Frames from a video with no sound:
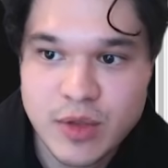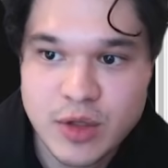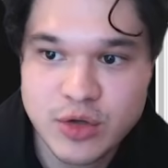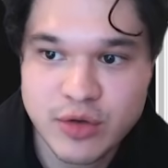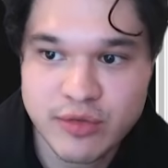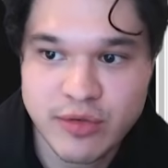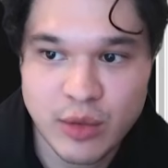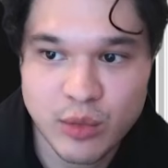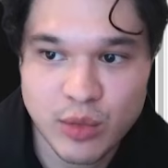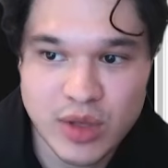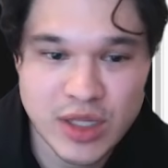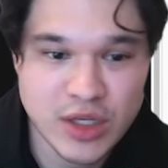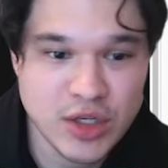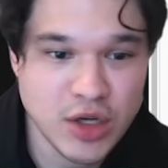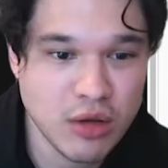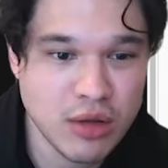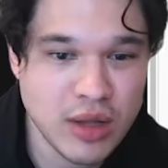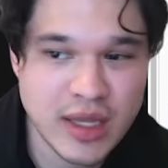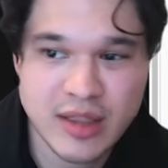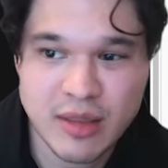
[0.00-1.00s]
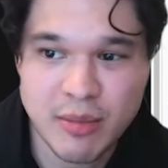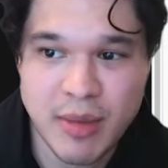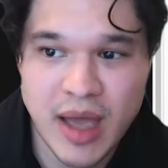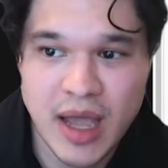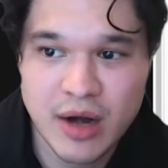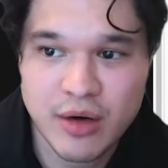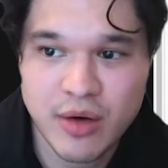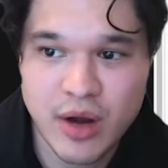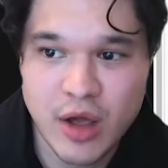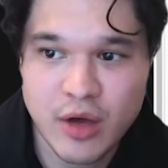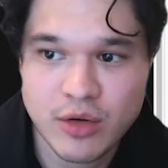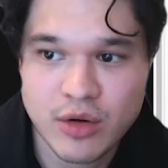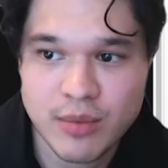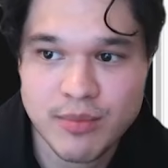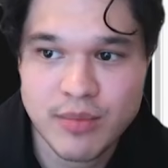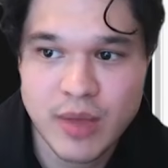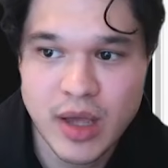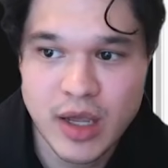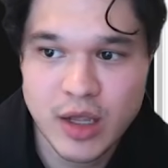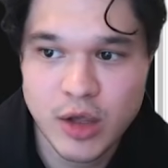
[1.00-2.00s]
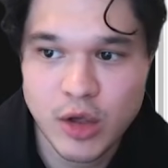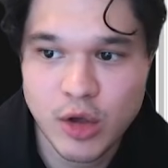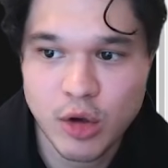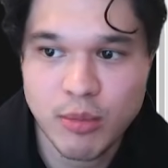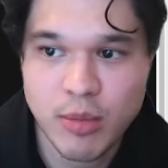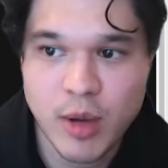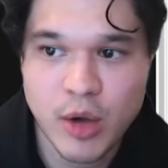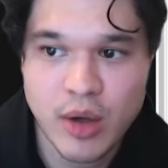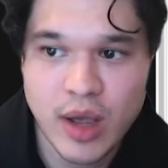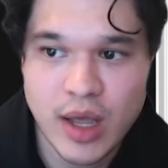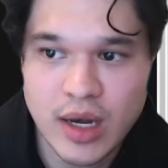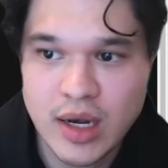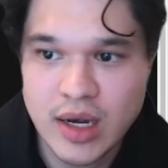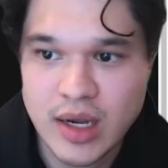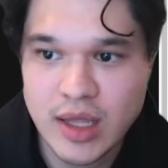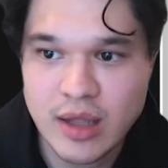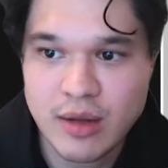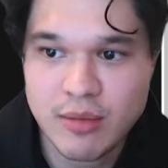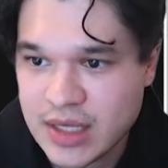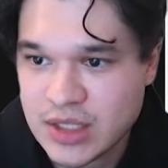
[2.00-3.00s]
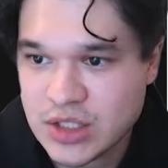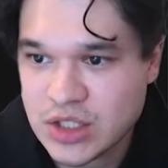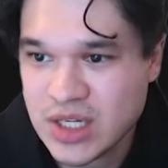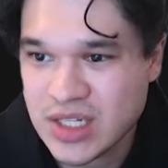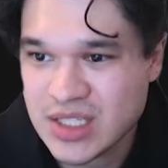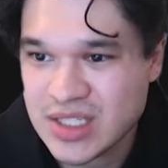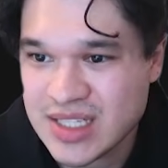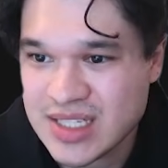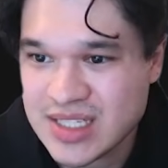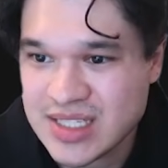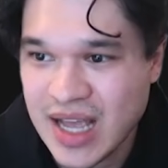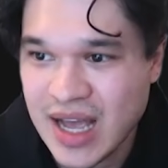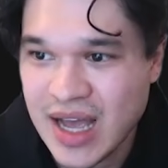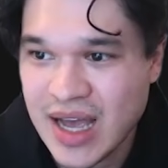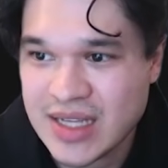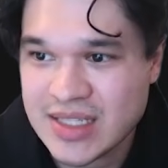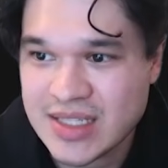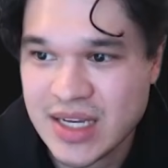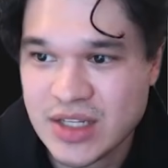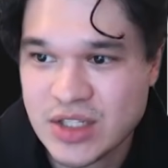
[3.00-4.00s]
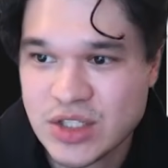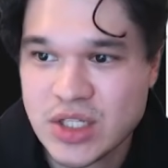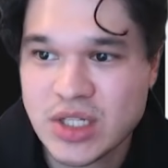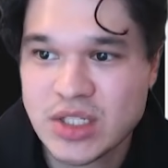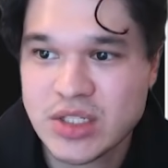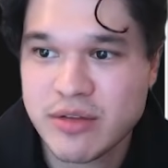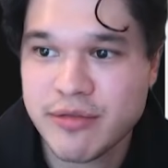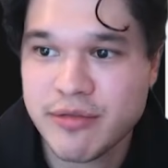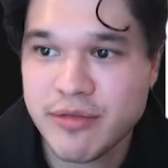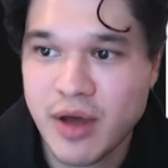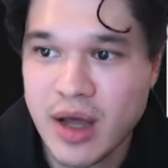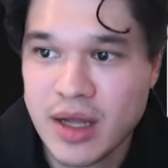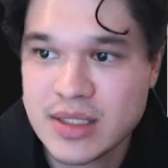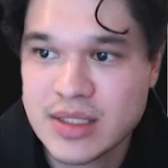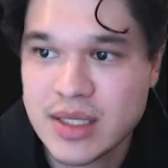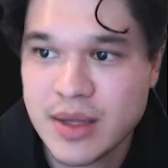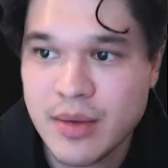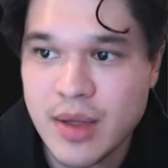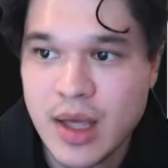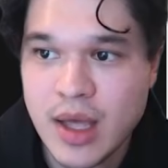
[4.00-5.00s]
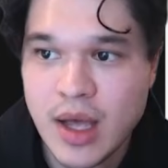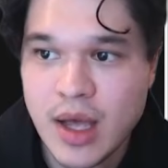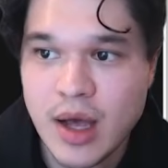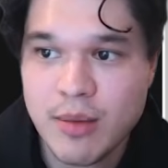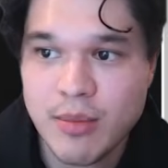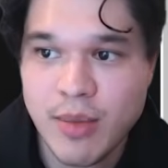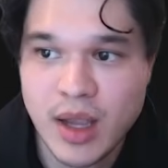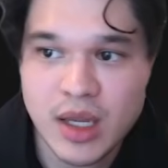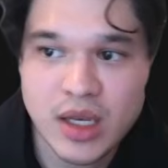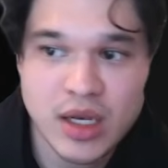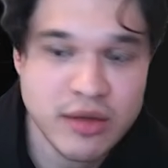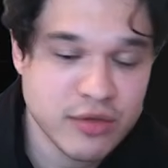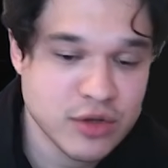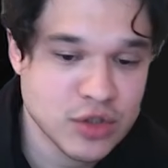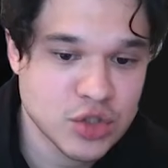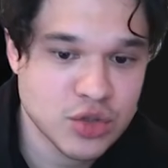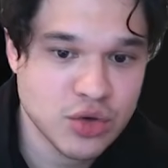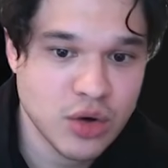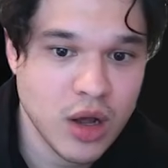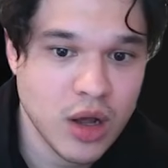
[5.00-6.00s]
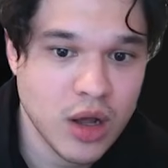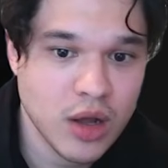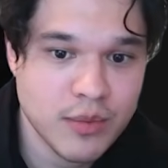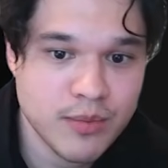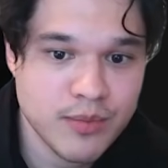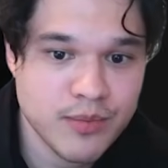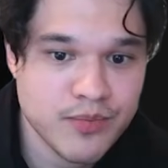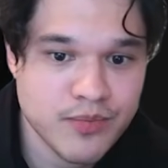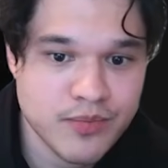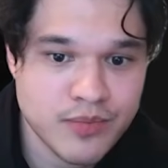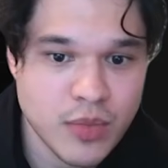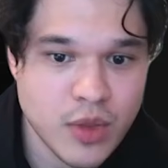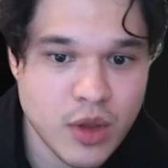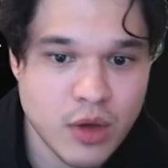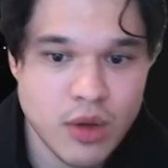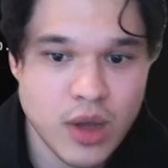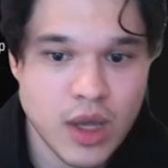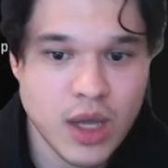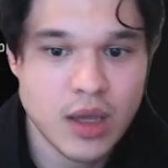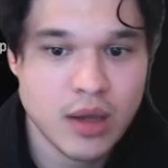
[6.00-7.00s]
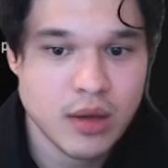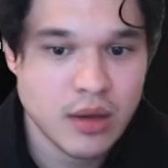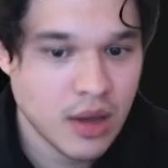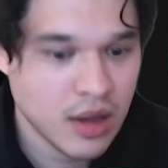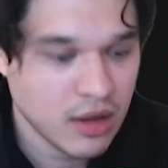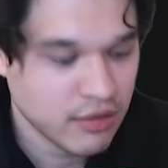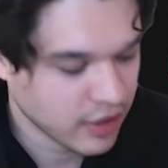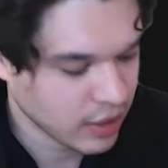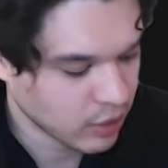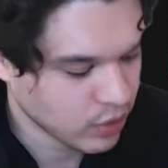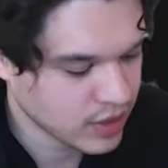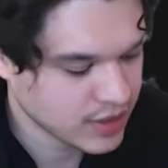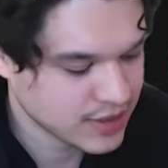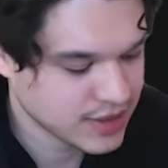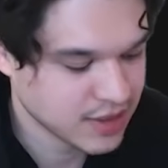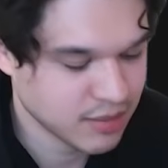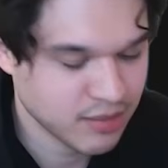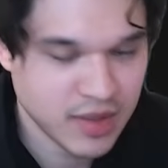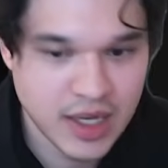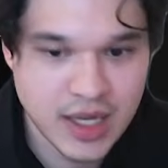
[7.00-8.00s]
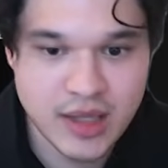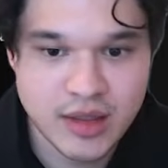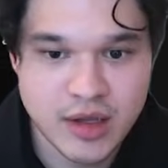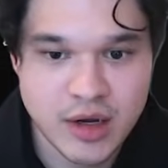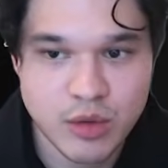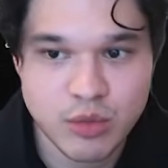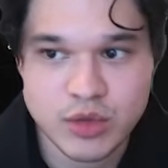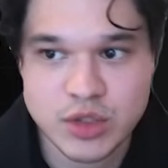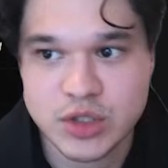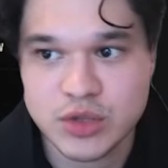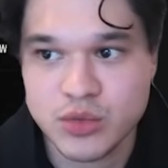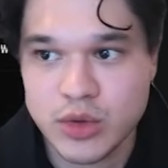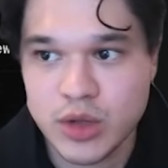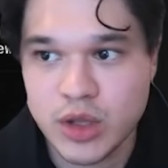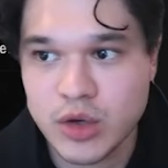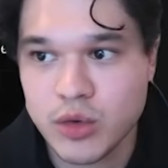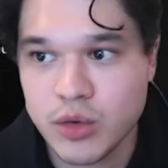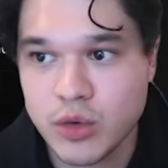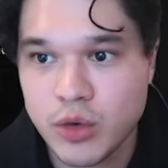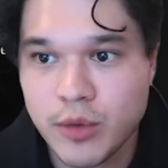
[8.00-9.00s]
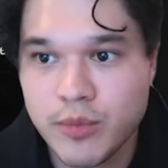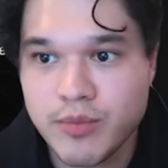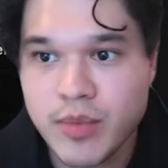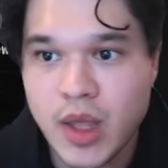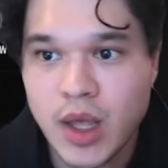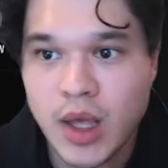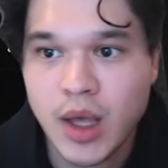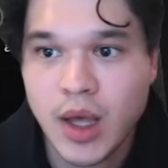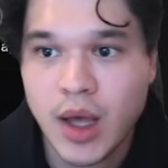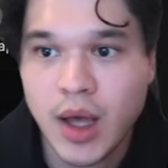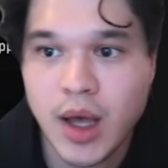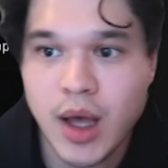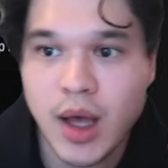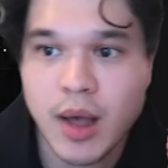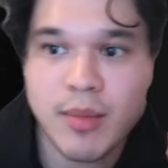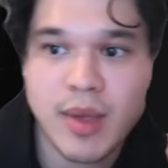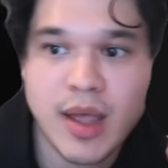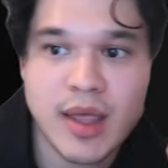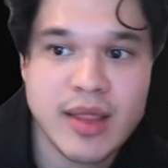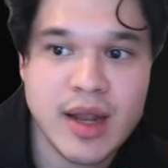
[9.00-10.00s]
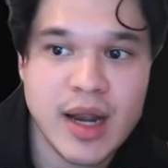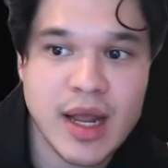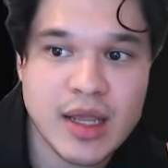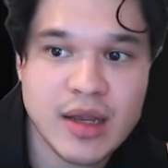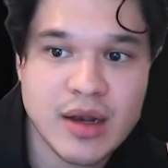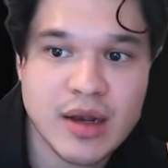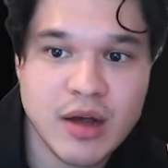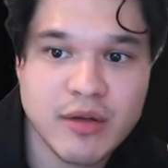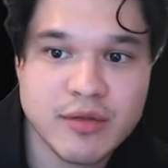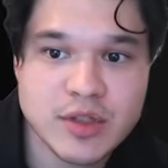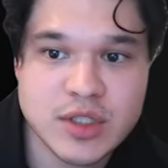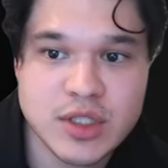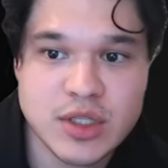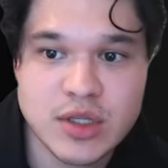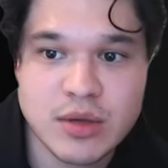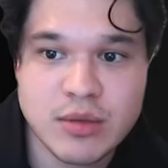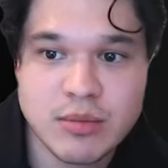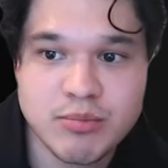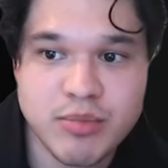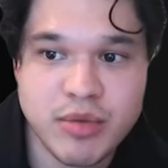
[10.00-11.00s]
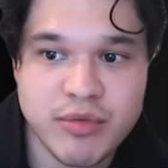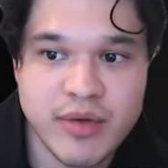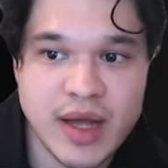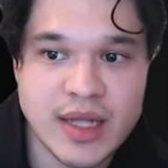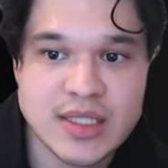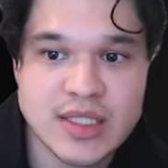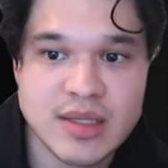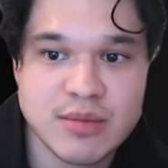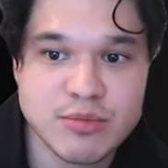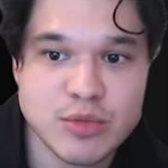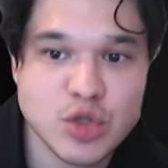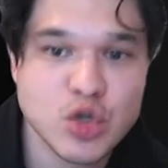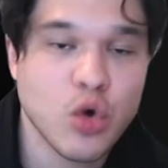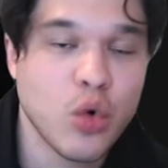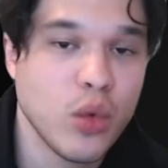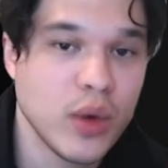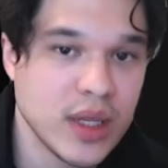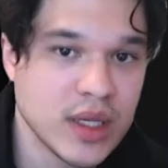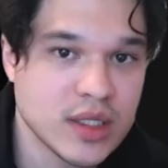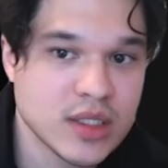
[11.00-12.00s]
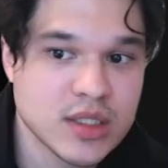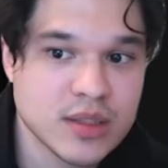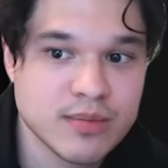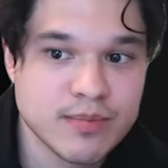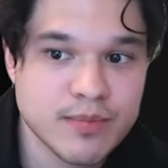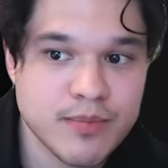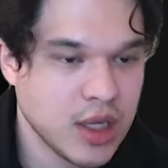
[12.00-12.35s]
So if I really don't like the background, I can go about editing it. I can change the size, I can change the font. I can even draw, okay? If I want something in there, which is really cool. And then I can obviously provide some tweaks.